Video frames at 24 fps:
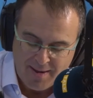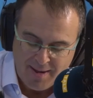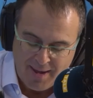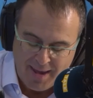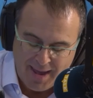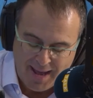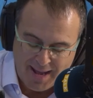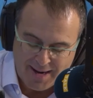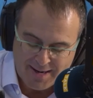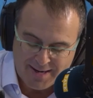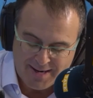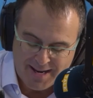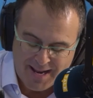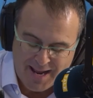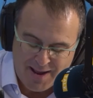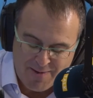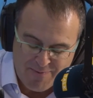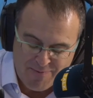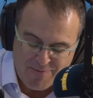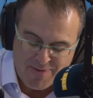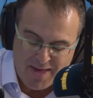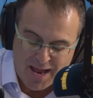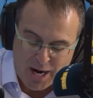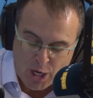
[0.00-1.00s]
And
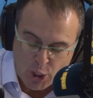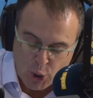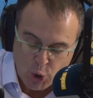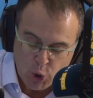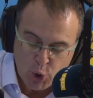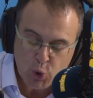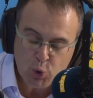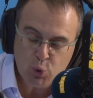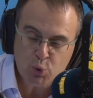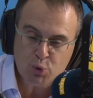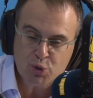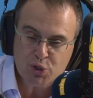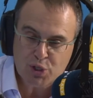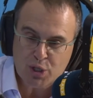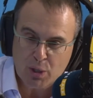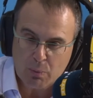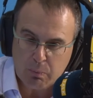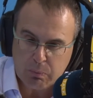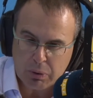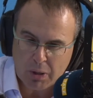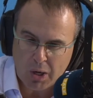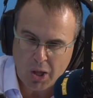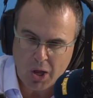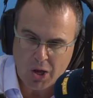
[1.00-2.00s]
if they lose the
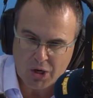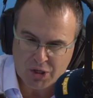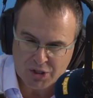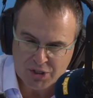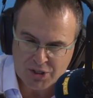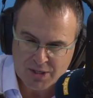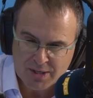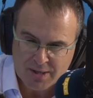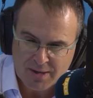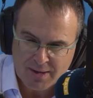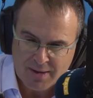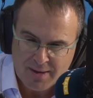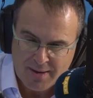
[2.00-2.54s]
plot